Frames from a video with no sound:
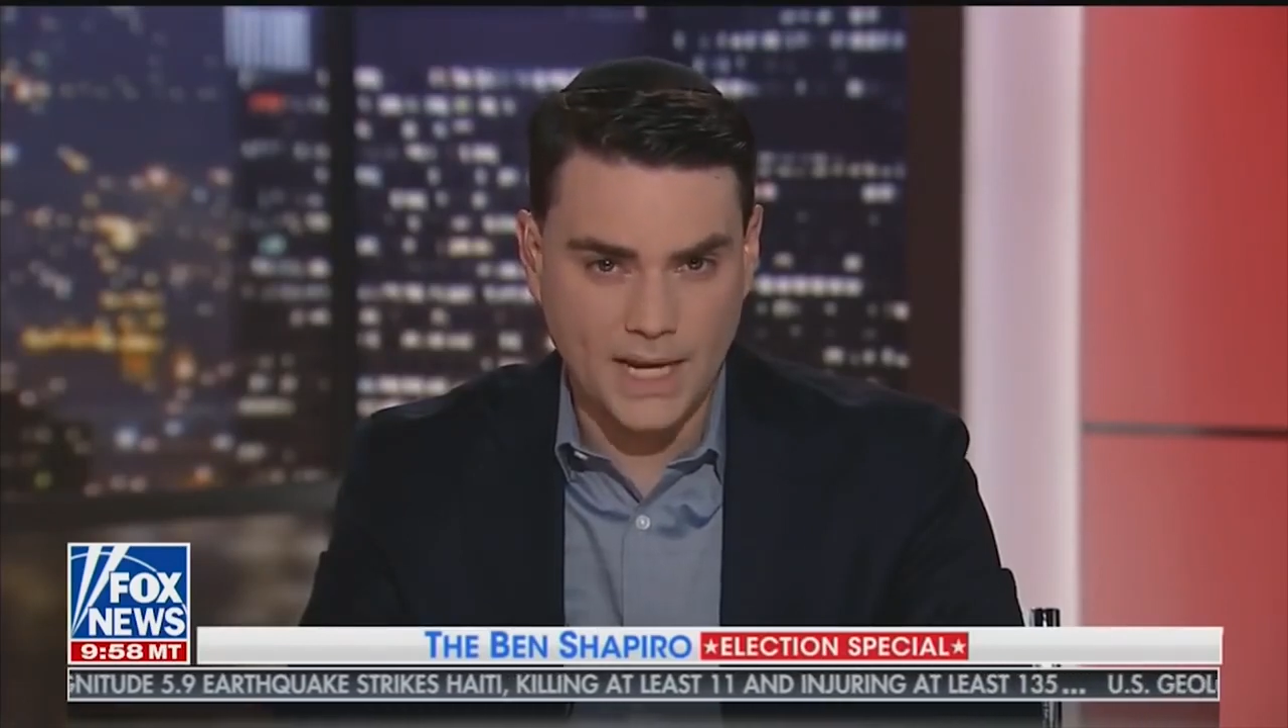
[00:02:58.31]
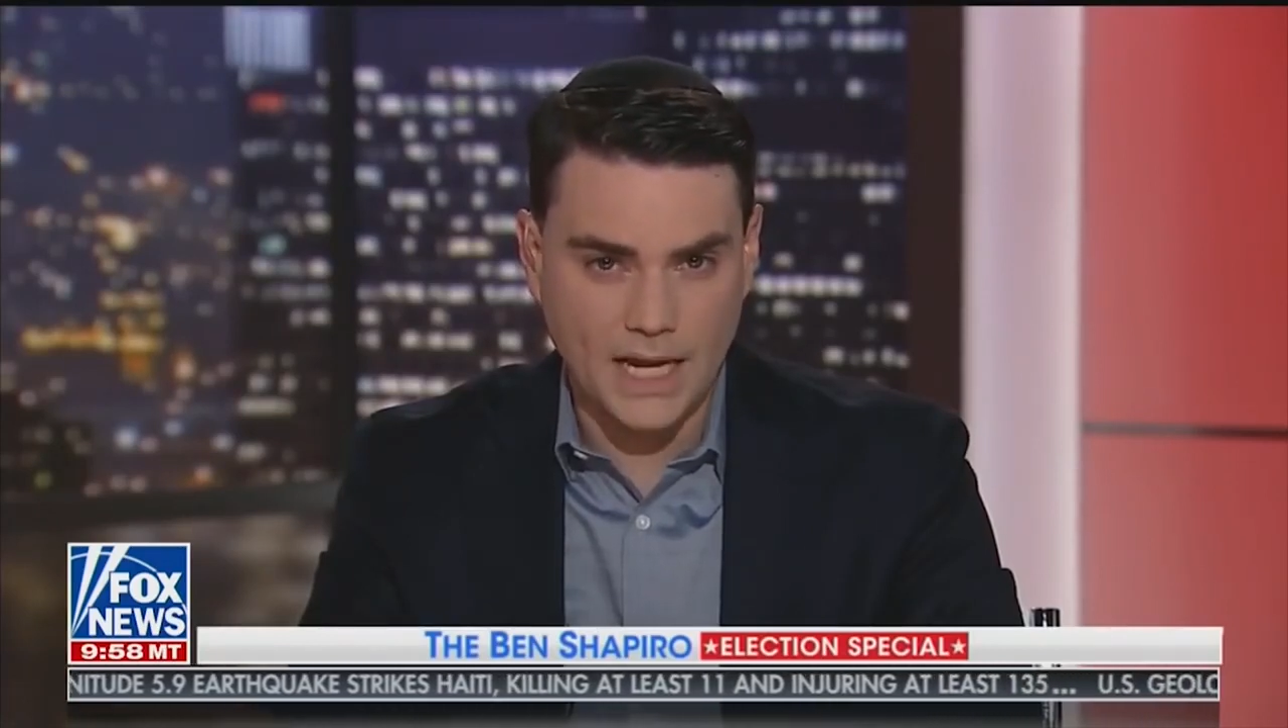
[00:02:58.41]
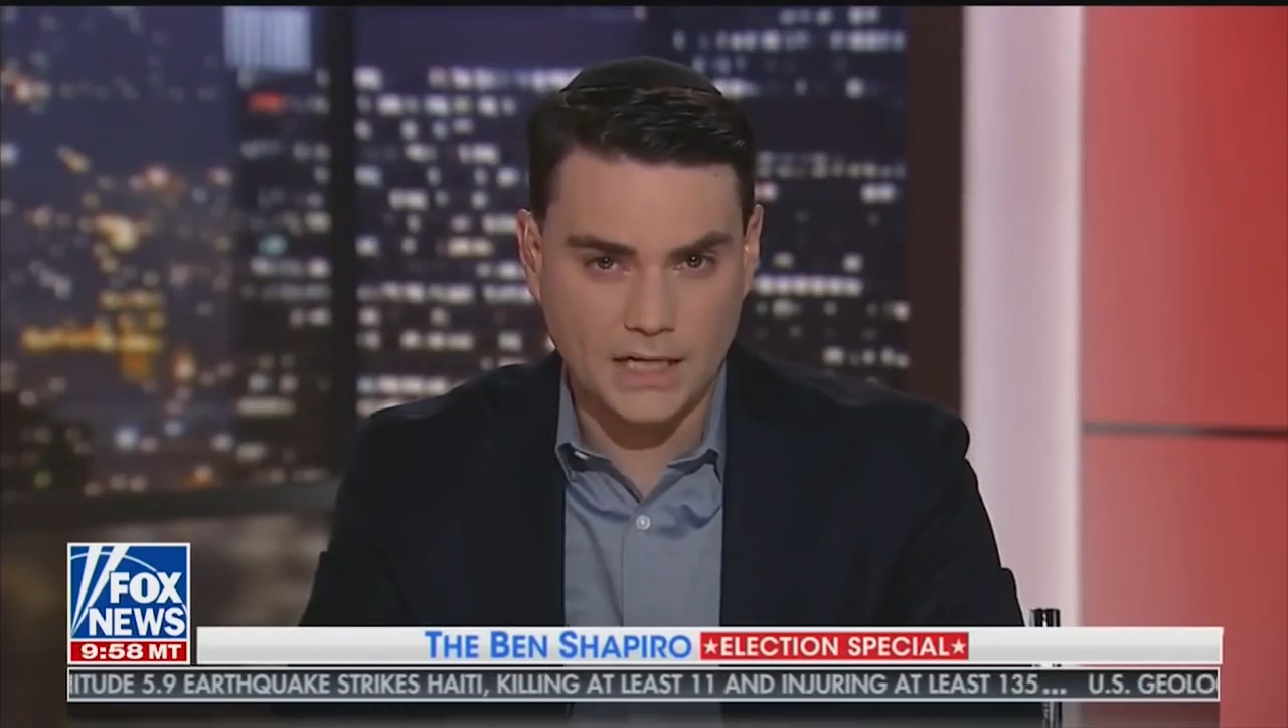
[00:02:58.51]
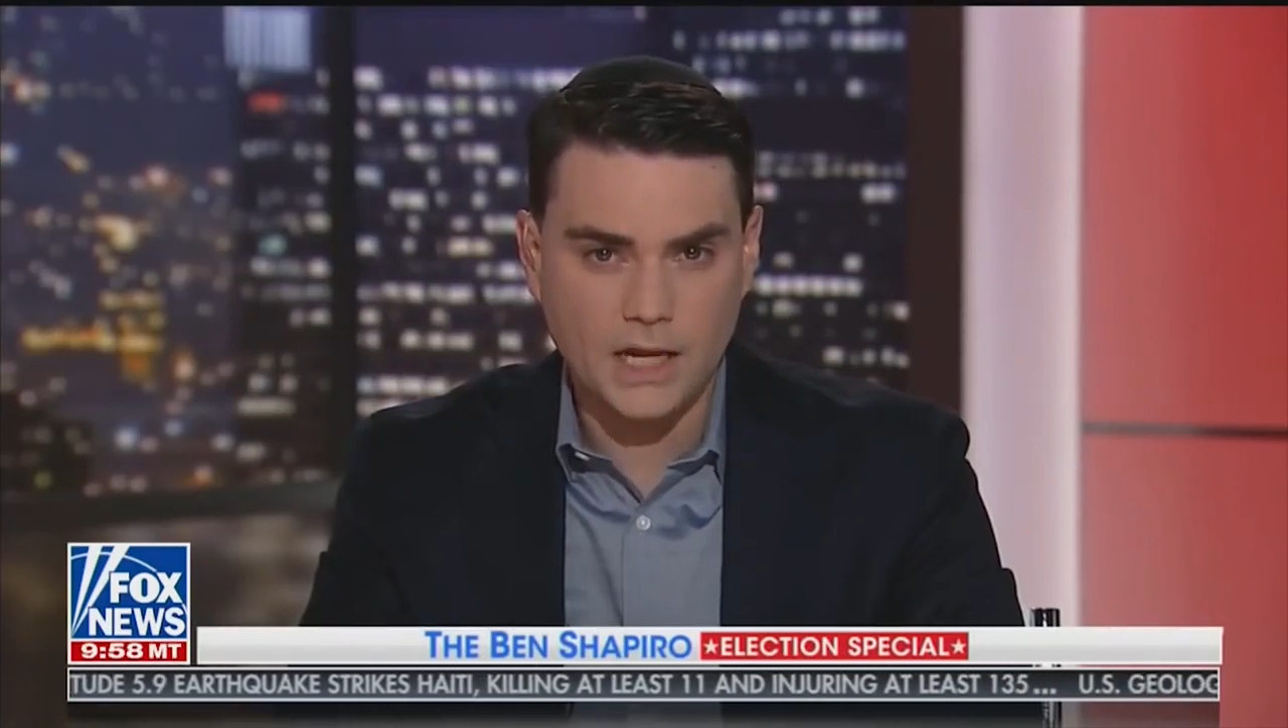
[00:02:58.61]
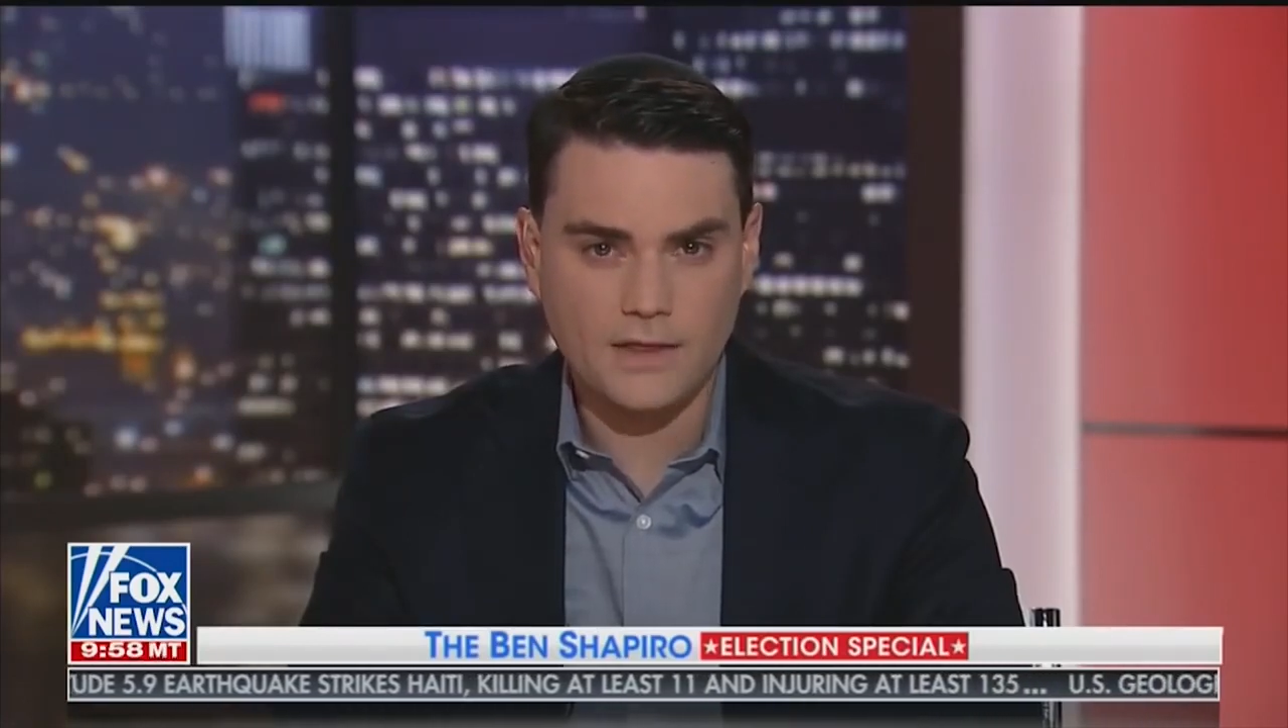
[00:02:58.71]

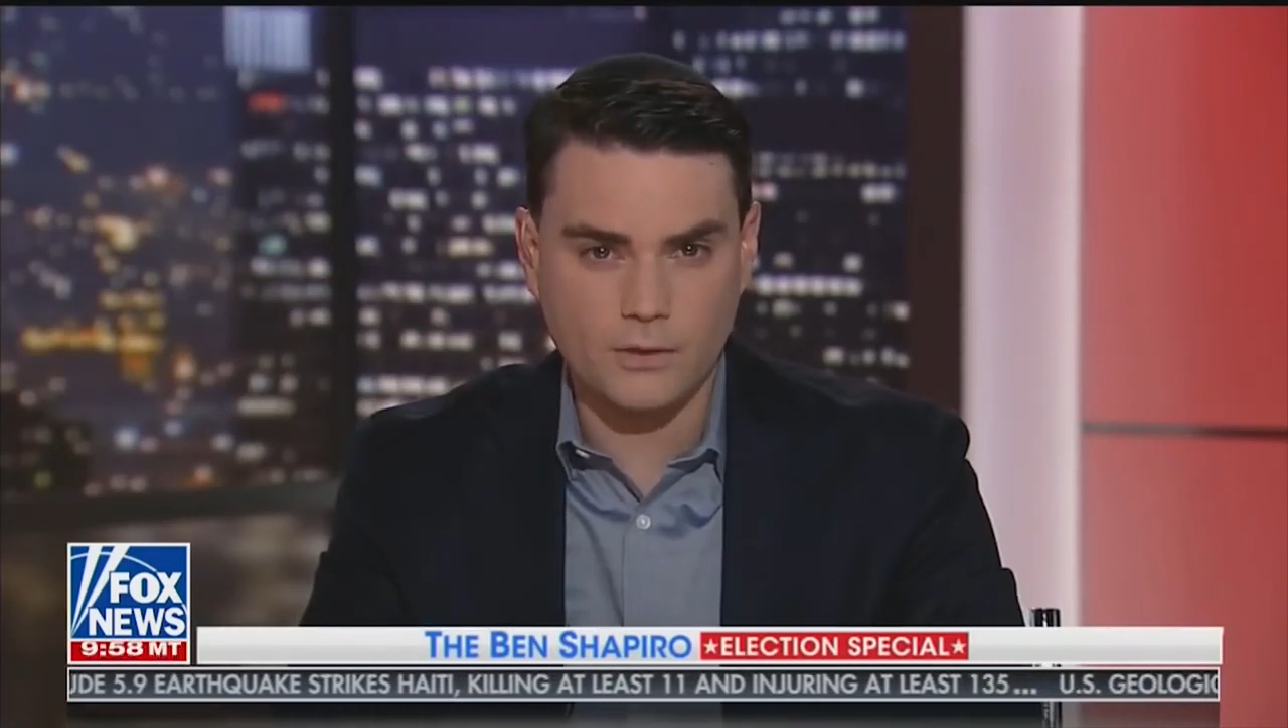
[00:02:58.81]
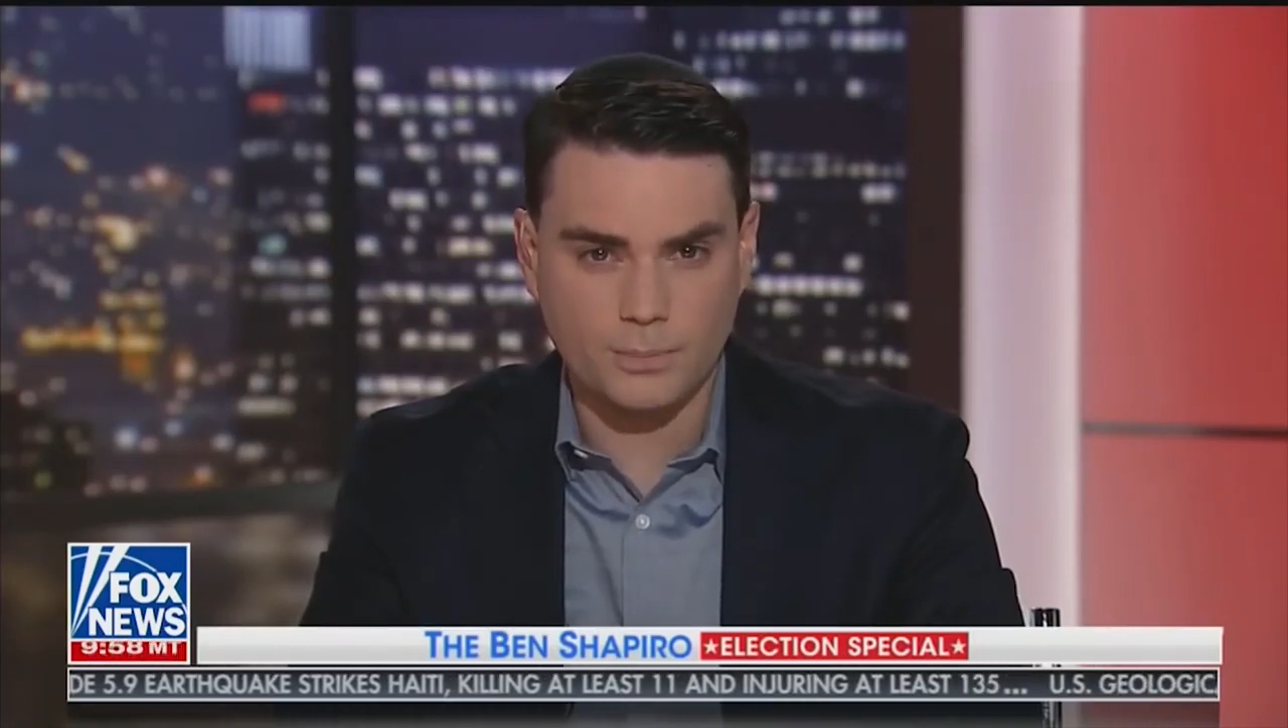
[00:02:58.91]
ban